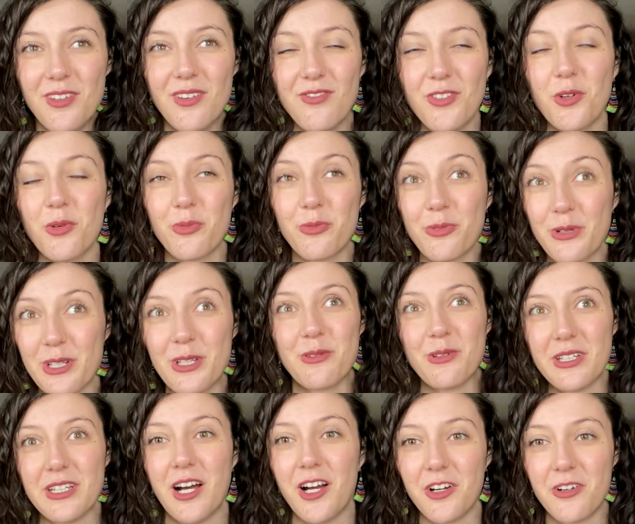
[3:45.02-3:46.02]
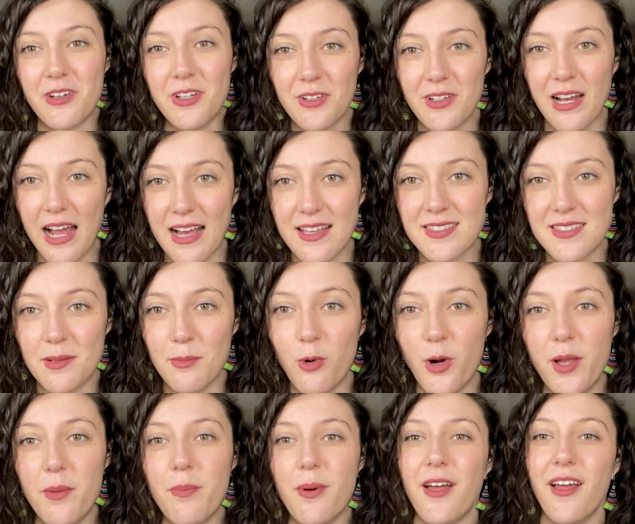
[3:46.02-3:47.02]
if you're really, really hungry, you could ask
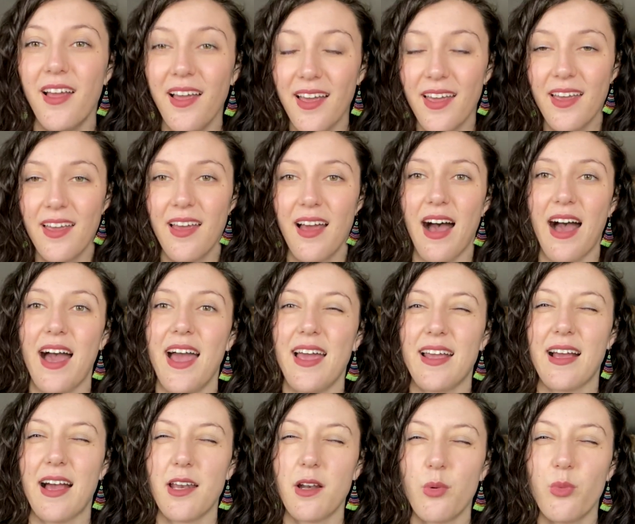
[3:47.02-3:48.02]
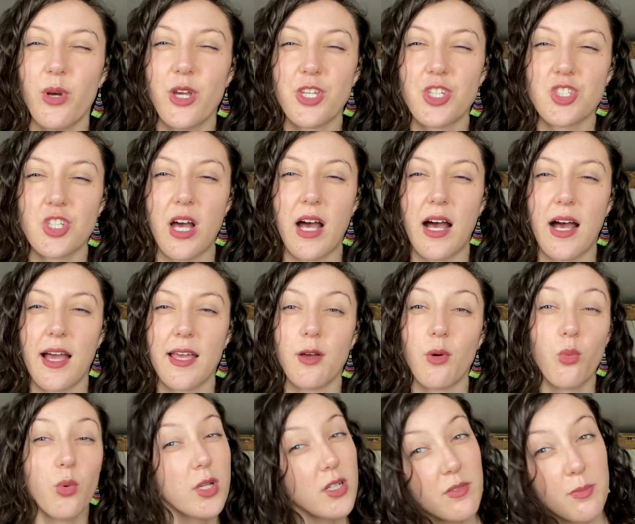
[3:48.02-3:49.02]
someone. But I kind of wish I
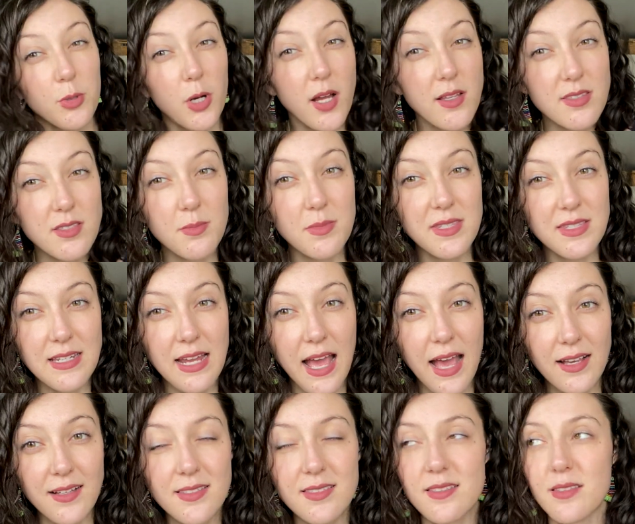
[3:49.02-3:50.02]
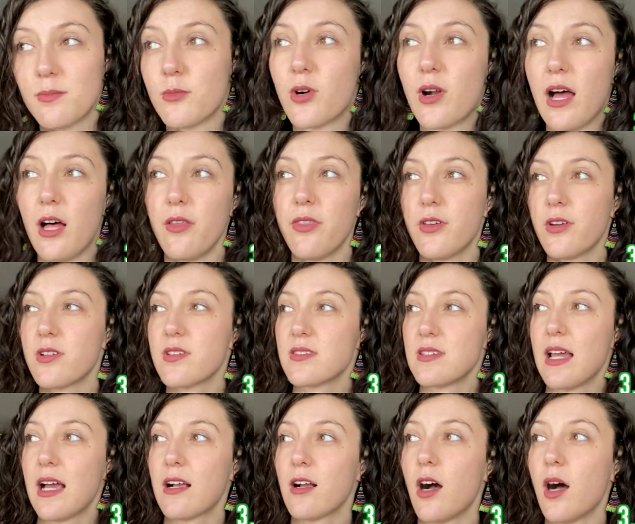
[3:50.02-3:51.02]
would have brought some snacks, some more healthier
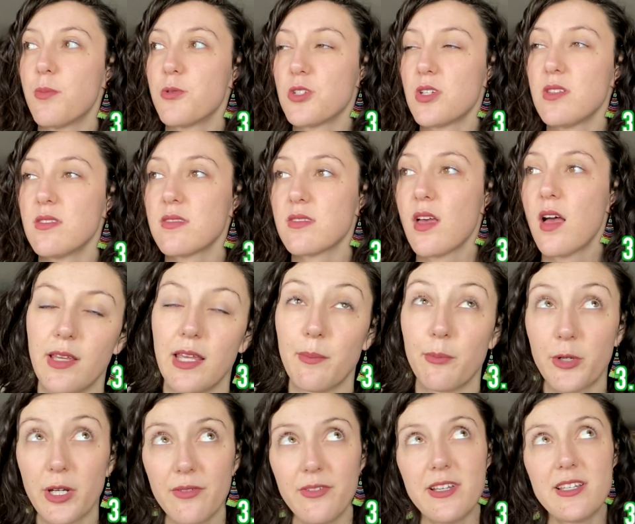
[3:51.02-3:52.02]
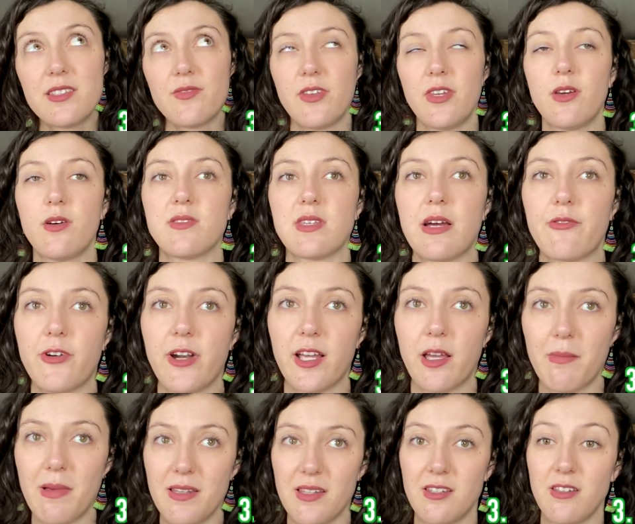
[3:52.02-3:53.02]
snack options. In previous videos, I've
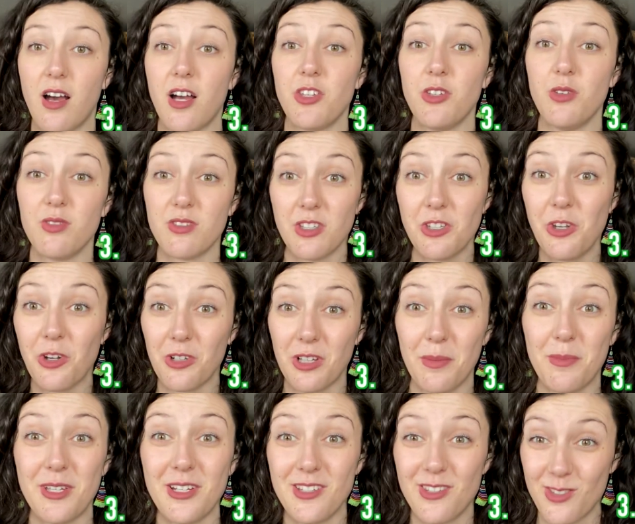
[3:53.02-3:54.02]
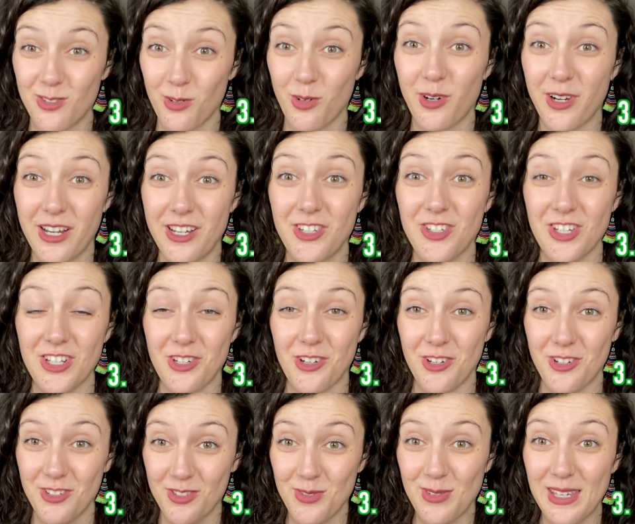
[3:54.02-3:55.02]
recommended not using your limited storage in
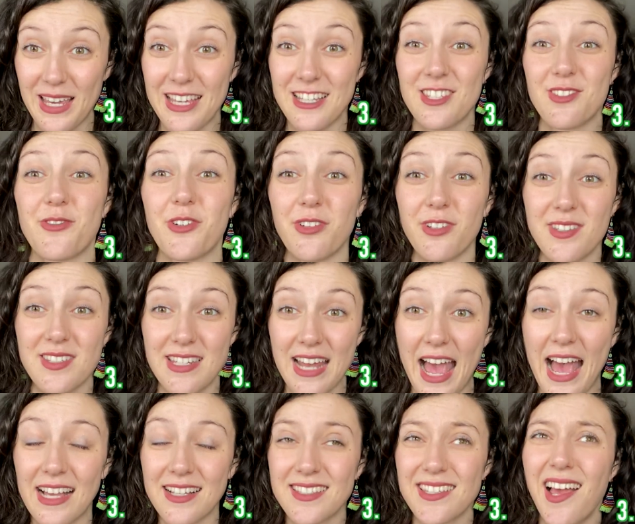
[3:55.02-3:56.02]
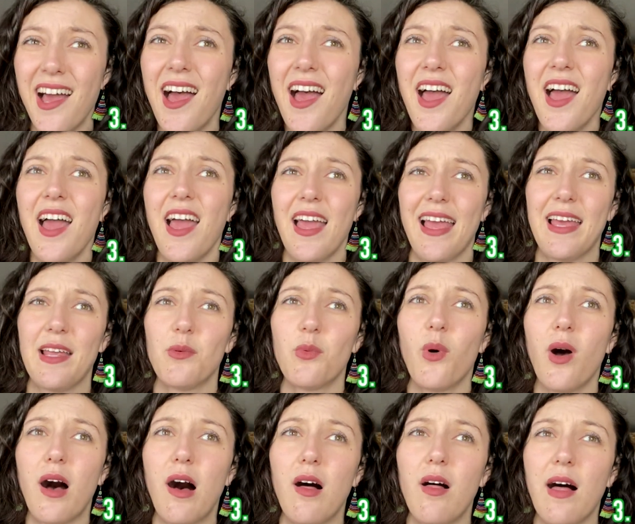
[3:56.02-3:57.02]
your suitcase for snacks. And
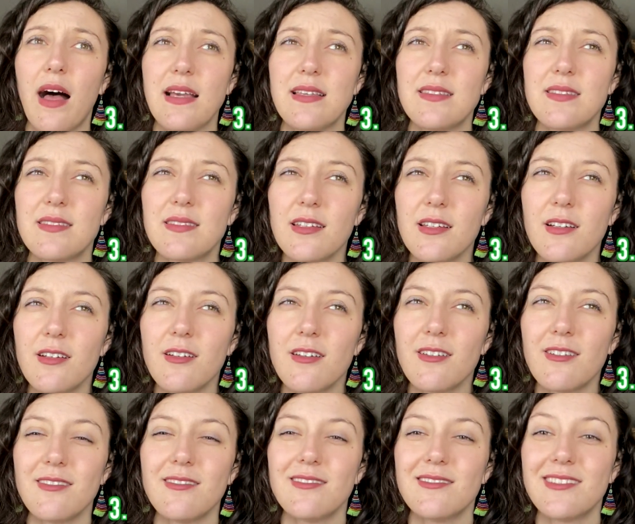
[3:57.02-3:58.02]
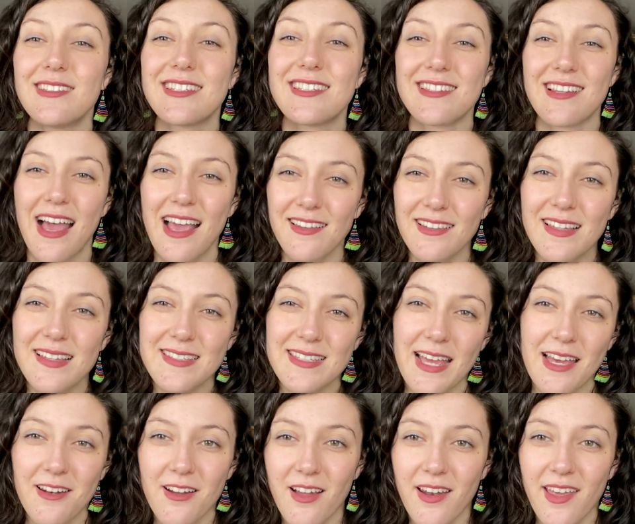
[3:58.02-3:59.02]
while I still slightly
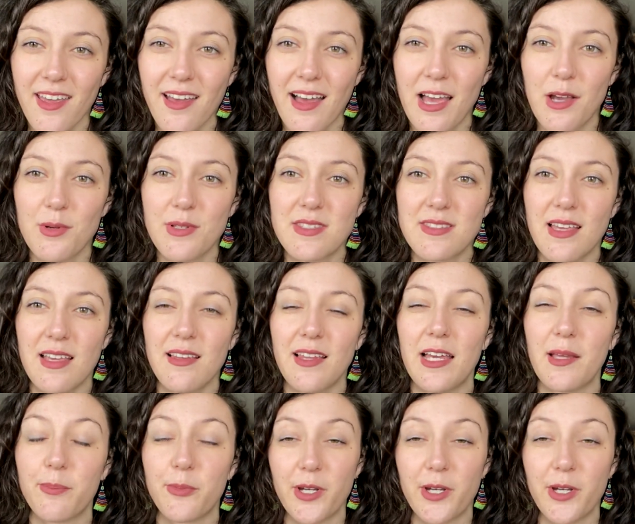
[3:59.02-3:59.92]
stand on it, I would say like